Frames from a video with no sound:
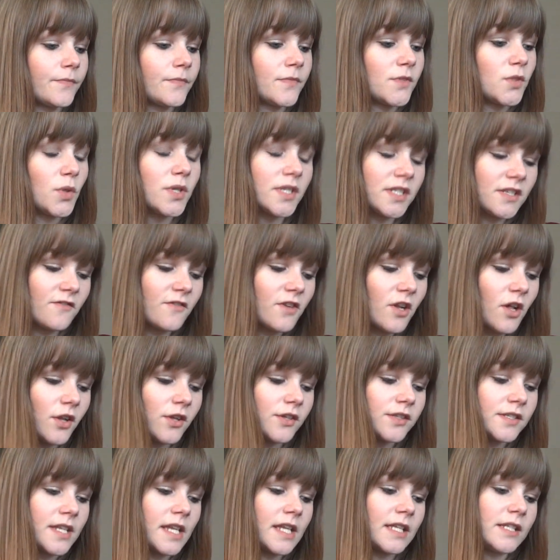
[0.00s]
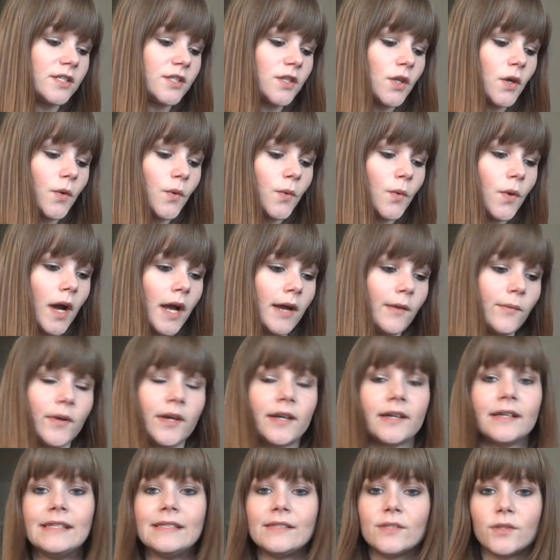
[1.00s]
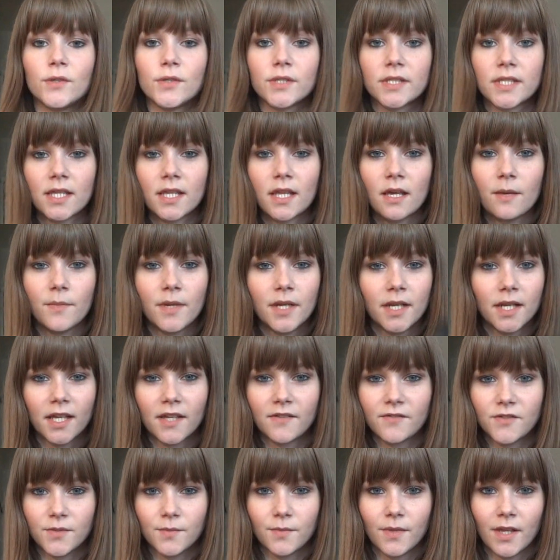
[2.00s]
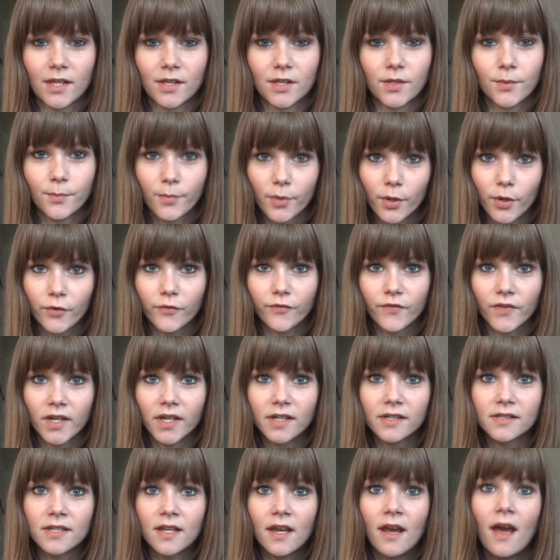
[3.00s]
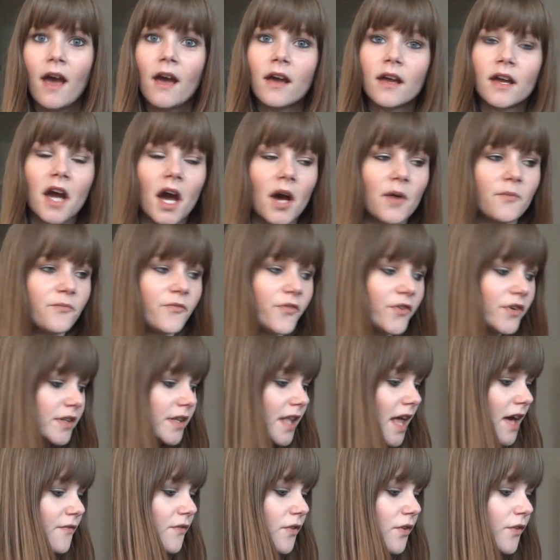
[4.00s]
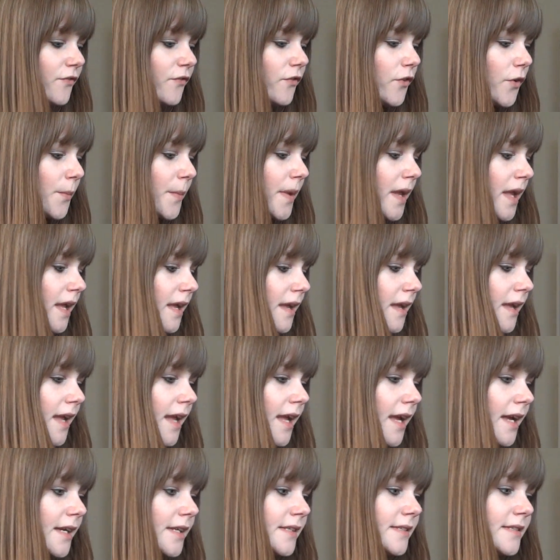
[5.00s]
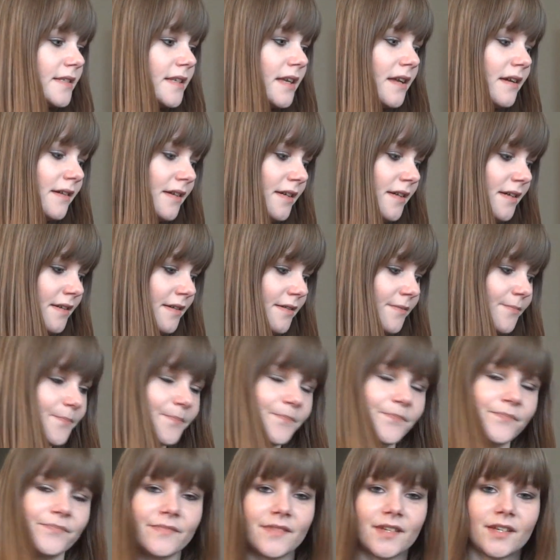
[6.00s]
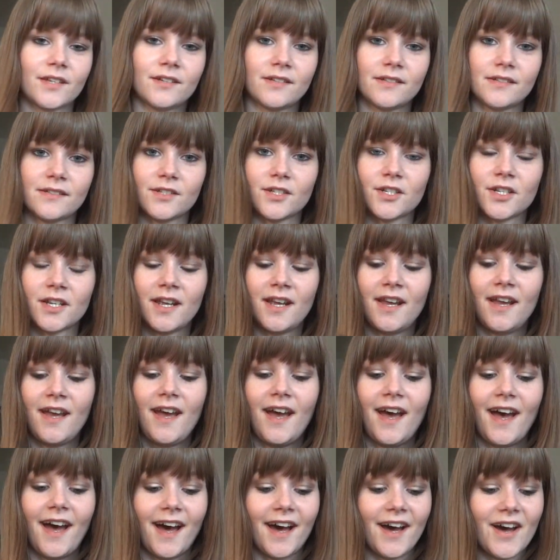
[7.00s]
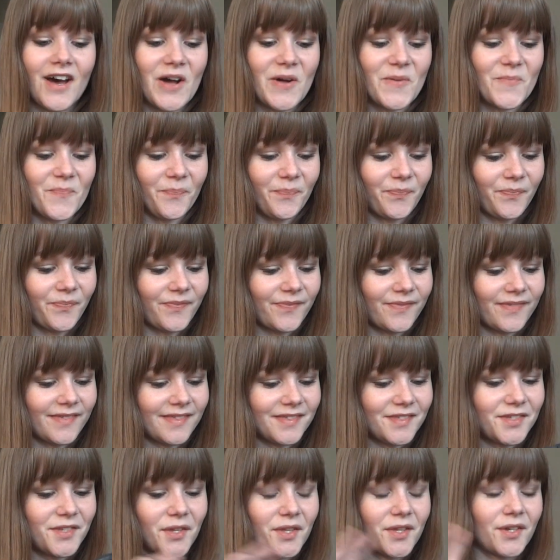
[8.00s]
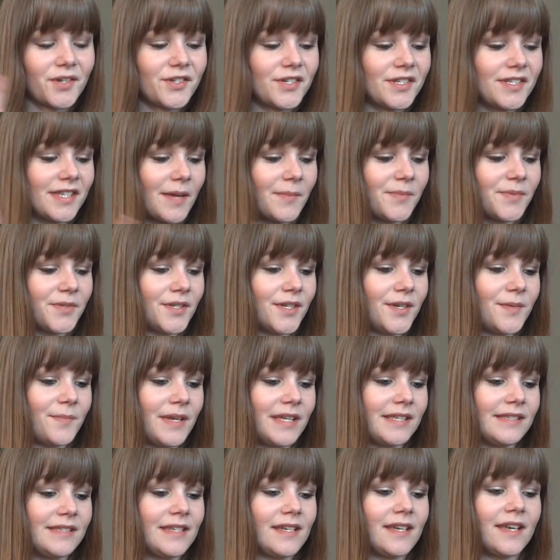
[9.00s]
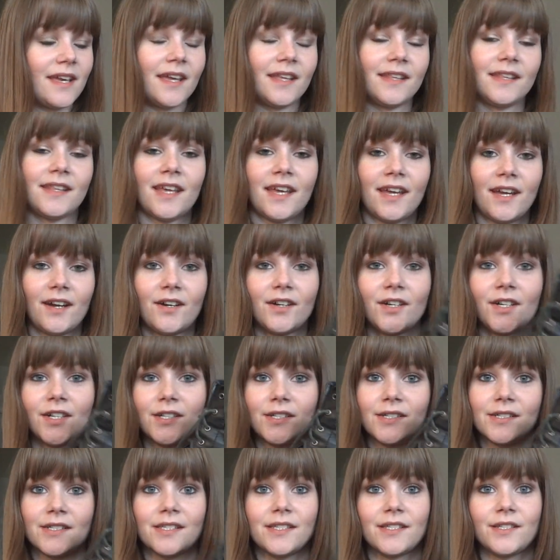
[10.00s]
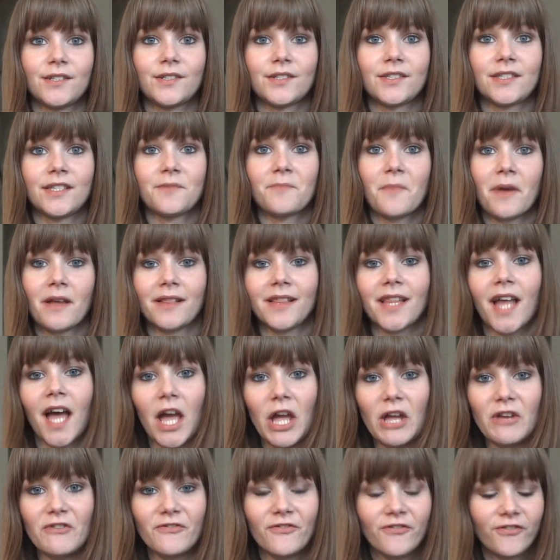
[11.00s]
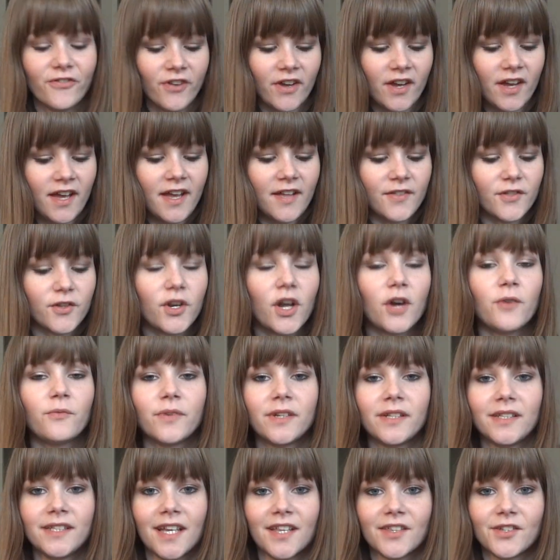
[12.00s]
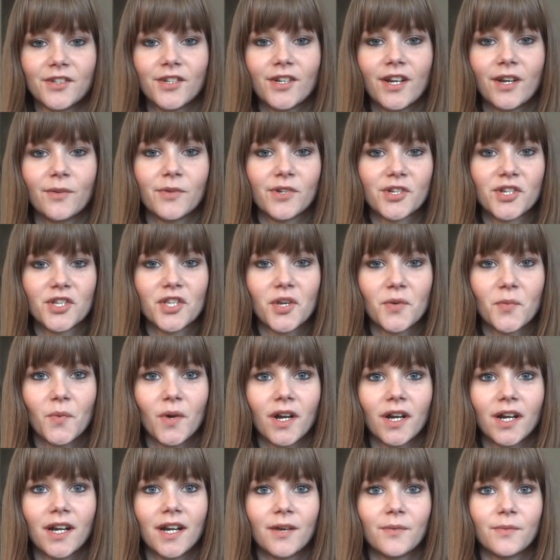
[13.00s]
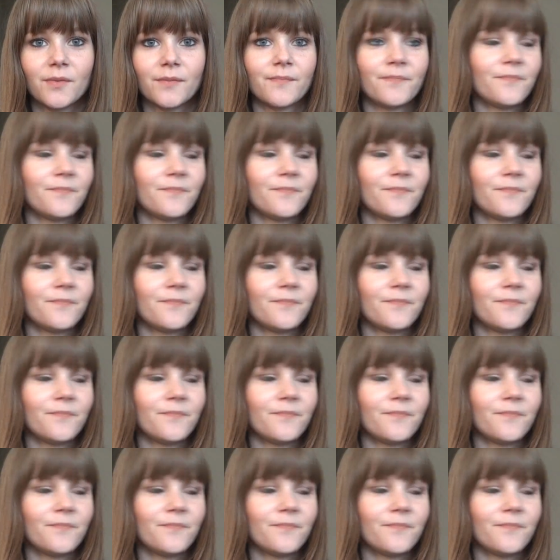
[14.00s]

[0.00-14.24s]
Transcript: $27, and so I wear insoles in them, and it gives them, like, the perfect comfort level for me, and, gosh. So they're just absolutely amazing, and they are seriously my life. They're not real leather. Wish they were